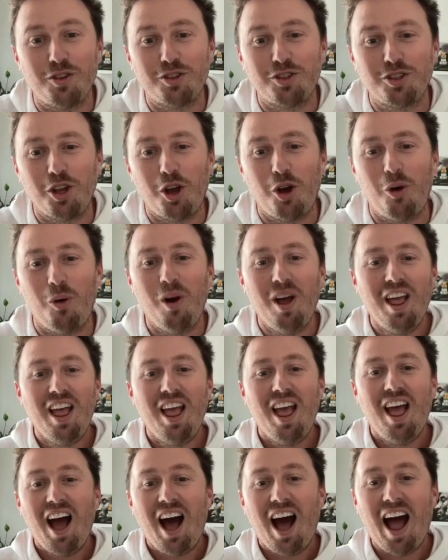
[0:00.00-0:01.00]
So
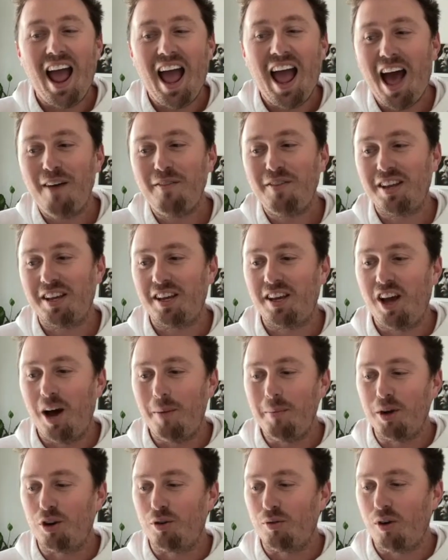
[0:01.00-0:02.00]
I haven't
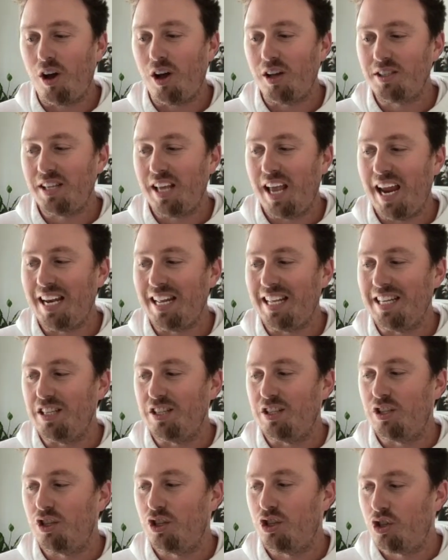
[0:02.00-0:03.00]
come across any
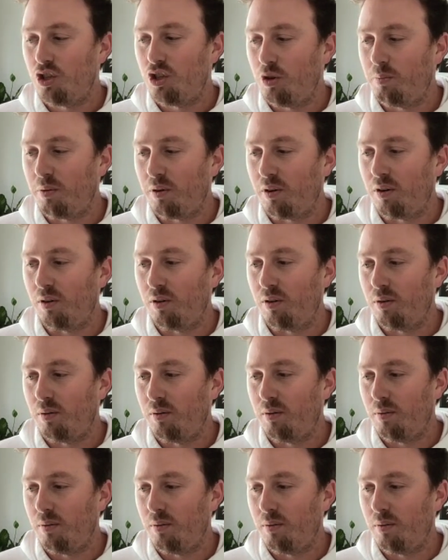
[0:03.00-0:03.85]
super